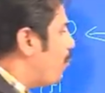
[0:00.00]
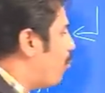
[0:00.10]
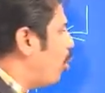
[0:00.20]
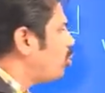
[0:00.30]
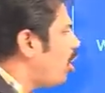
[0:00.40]

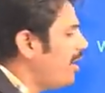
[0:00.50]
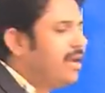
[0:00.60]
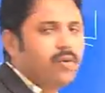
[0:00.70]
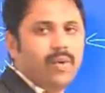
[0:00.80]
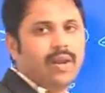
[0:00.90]
Both are
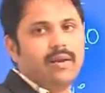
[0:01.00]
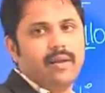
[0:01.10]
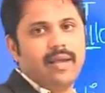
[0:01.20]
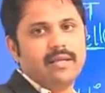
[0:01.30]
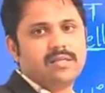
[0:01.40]

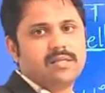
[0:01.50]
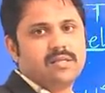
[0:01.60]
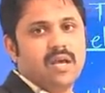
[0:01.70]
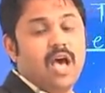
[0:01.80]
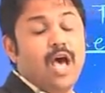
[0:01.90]
equal.
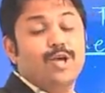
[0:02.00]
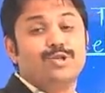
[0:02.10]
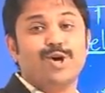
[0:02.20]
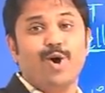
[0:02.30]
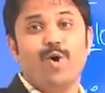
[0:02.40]
Yes.
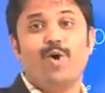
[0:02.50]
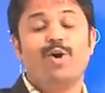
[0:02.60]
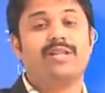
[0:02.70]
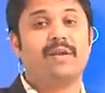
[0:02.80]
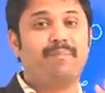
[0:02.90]

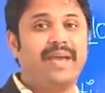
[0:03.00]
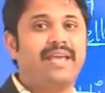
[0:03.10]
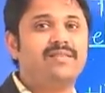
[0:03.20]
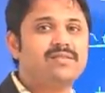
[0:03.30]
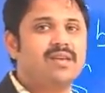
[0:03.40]
So that
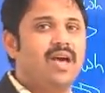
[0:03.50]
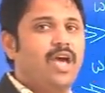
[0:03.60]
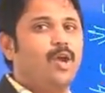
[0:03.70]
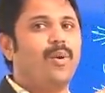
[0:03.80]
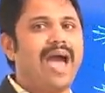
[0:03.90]
means
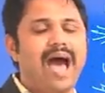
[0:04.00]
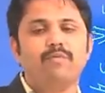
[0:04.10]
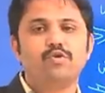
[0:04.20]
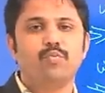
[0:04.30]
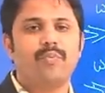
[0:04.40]
you
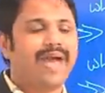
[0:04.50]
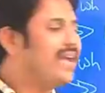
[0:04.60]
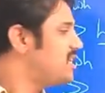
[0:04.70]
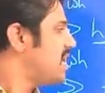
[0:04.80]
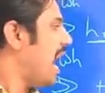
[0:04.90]
have to
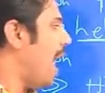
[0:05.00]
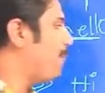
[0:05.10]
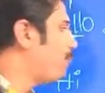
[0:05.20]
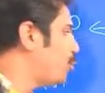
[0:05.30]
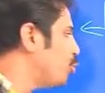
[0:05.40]
wait
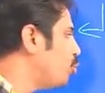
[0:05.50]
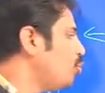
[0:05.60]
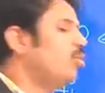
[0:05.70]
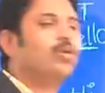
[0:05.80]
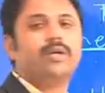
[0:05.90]
up
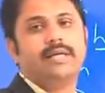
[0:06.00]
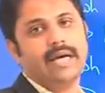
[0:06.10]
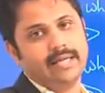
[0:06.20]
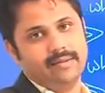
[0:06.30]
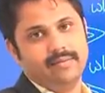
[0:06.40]
to
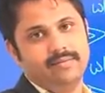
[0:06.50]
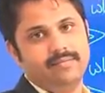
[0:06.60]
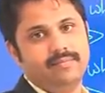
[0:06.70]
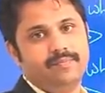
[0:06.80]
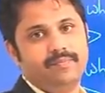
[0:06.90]
done.
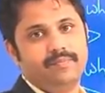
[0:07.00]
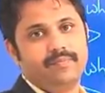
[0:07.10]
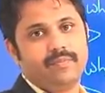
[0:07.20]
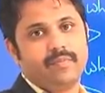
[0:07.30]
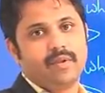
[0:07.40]

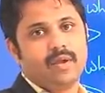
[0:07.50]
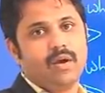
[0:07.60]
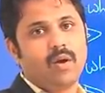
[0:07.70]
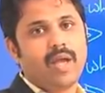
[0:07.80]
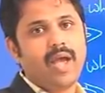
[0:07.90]

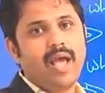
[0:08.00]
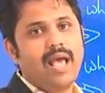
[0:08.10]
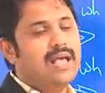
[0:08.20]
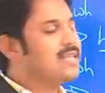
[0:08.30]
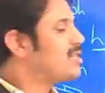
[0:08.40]

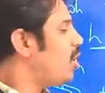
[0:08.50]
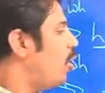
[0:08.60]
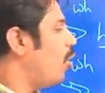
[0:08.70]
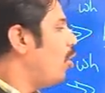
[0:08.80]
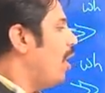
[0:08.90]
Okay.
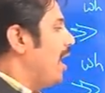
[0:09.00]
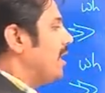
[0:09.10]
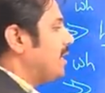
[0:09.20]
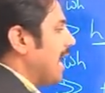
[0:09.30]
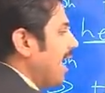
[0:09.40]
So
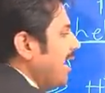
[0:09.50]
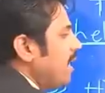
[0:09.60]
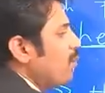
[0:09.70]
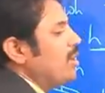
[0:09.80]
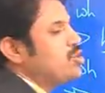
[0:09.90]
done
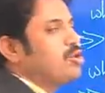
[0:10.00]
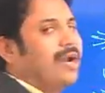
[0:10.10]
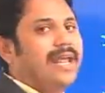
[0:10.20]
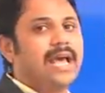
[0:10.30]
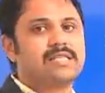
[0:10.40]
equals to
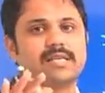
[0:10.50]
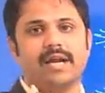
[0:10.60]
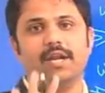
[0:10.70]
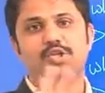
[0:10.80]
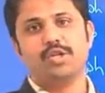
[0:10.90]
done. Yes,
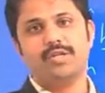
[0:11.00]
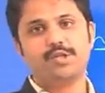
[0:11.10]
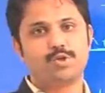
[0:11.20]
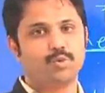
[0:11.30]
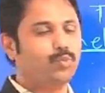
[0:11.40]
condition
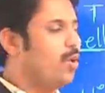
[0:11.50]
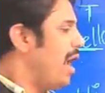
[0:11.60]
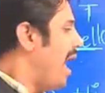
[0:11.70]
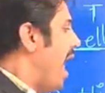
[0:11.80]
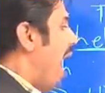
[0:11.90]
is true.
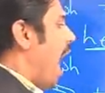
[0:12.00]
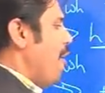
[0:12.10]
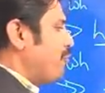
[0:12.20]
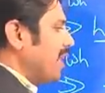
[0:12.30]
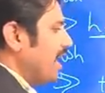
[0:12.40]

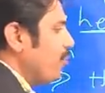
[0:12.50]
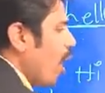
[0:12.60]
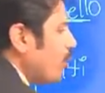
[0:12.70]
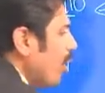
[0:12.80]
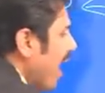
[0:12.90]
After that,
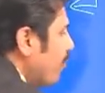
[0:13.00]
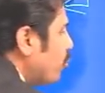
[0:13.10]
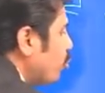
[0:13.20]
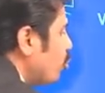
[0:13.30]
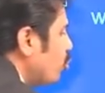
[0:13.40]
what you have
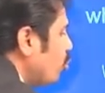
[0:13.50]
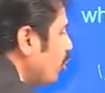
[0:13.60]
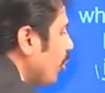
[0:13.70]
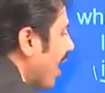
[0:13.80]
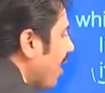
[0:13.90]
to
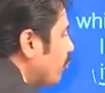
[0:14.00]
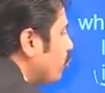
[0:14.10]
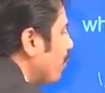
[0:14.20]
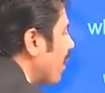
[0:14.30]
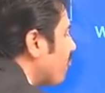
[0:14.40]
do? You have
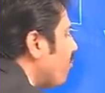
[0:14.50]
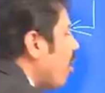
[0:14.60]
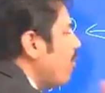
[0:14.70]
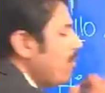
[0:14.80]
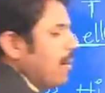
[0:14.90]
to
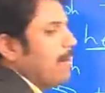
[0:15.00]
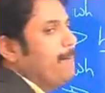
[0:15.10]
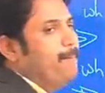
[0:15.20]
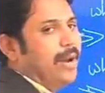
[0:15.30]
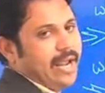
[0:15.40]
perform
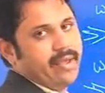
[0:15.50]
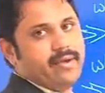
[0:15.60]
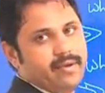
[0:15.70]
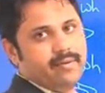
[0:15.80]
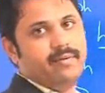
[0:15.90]

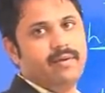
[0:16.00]
break.